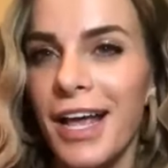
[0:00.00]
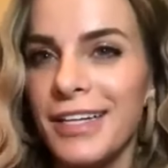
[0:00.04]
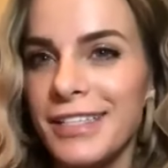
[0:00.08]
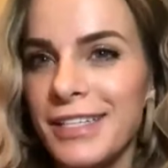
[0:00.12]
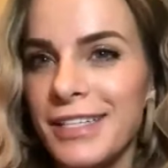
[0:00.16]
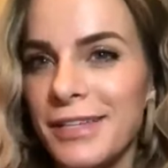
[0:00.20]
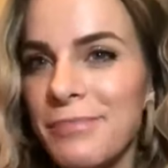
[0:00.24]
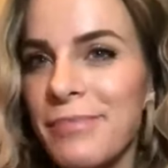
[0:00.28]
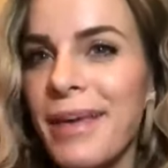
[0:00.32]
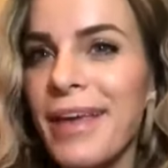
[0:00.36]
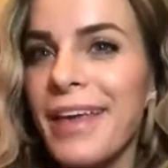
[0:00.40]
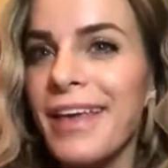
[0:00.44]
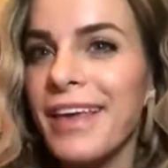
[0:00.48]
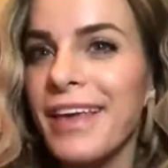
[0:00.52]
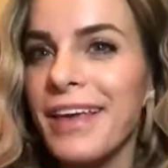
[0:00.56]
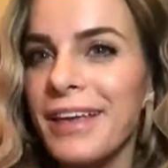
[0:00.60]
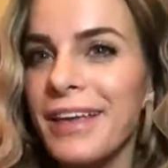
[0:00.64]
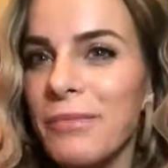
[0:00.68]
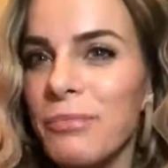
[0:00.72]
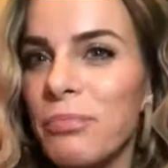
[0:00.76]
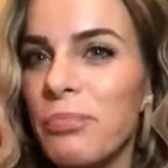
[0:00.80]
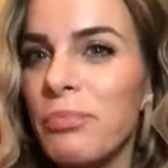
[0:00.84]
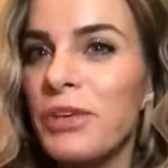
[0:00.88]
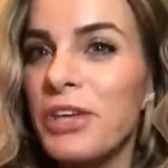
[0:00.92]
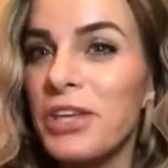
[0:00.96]
to make it
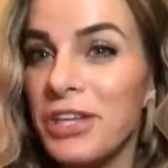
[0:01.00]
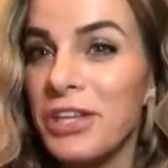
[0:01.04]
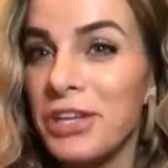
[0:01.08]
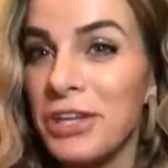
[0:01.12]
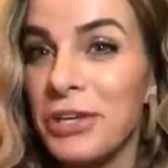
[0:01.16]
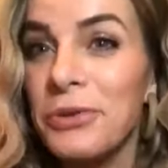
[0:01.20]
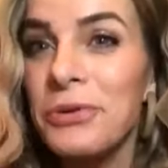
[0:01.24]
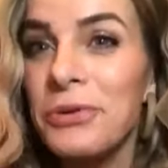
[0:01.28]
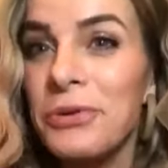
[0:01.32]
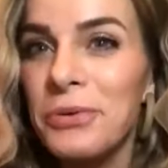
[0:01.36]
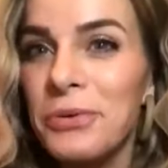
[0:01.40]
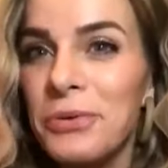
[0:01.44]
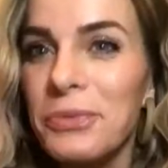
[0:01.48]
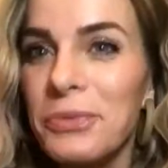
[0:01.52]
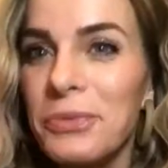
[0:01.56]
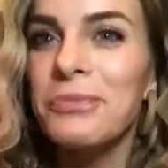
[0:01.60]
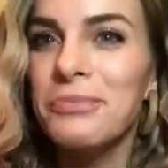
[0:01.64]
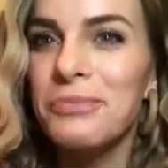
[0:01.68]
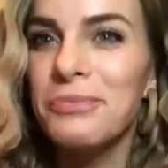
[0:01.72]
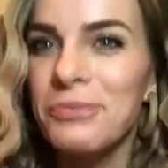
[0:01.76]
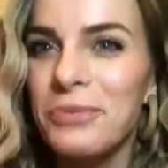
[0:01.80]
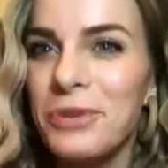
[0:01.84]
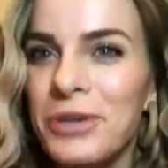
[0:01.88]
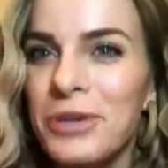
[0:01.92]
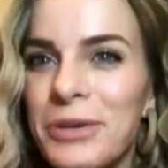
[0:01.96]
cute,
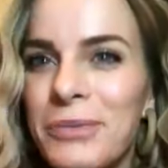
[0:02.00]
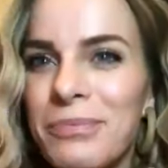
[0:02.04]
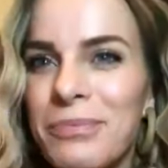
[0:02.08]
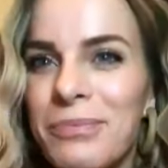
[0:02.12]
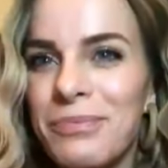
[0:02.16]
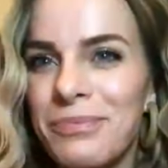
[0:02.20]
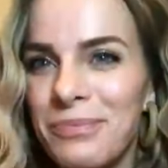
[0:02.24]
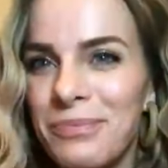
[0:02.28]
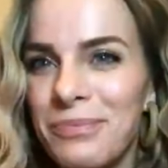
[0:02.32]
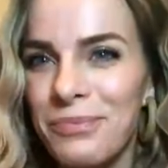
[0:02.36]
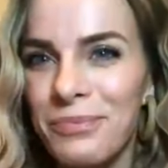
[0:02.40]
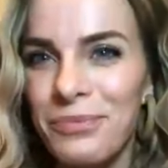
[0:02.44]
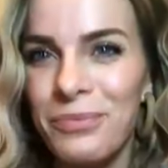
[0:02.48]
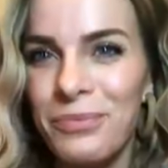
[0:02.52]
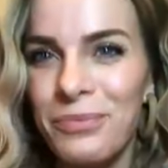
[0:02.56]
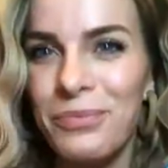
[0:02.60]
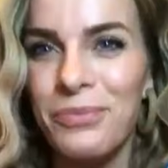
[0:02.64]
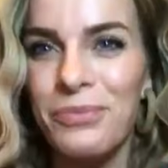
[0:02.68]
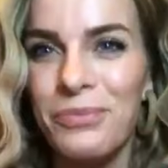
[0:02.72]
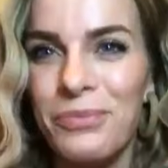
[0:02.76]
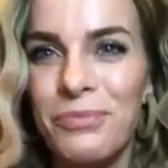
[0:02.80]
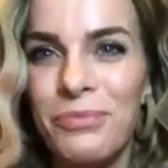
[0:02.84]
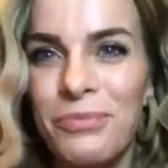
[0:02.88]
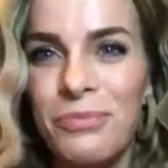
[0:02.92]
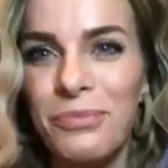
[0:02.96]
more
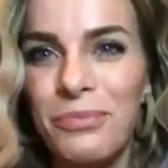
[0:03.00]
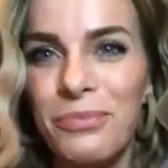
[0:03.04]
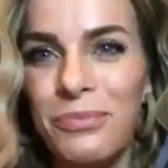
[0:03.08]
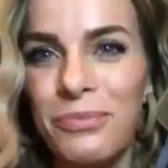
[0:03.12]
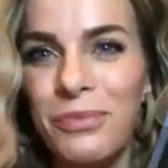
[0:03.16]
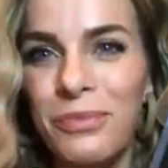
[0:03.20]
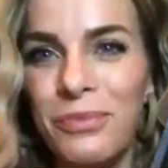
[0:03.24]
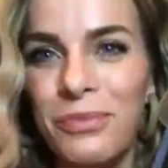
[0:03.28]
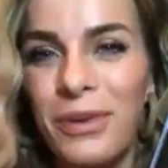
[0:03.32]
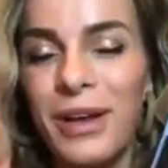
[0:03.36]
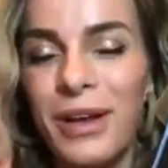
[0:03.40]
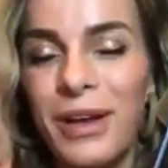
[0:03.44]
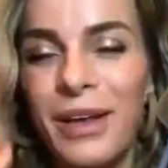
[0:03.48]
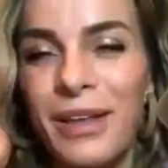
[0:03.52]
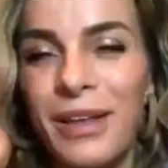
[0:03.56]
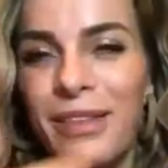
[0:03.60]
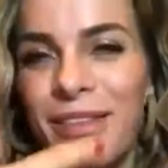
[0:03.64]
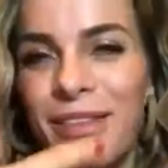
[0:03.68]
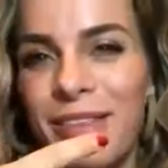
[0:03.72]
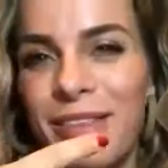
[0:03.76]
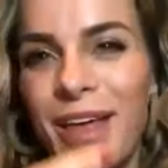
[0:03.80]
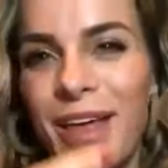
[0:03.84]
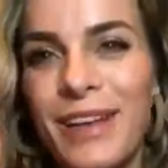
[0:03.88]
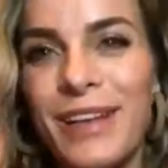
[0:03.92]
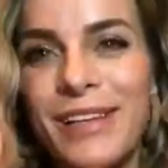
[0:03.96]

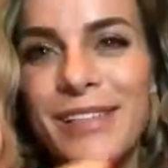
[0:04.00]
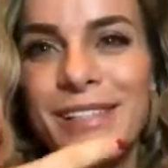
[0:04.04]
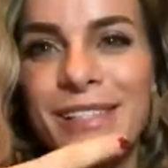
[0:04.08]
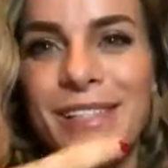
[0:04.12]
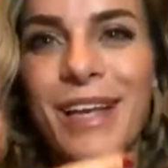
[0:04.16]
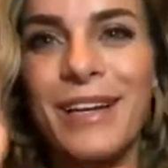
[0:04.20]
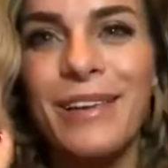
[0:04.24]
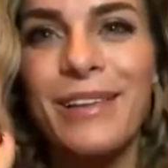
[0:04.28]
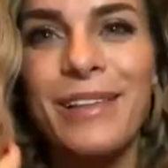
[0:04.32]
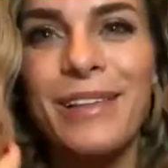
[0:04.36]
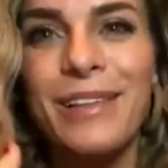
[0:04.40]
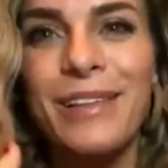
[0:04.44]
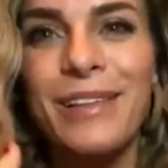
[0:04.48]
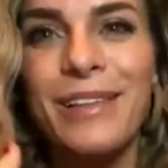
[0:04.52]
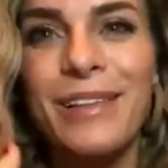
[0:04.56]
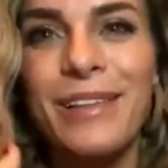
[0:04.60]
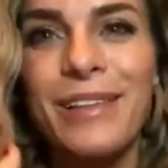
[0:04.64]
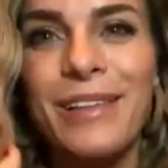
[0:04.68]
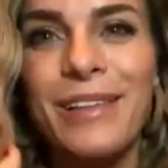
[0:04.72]
aesthetically pleasing to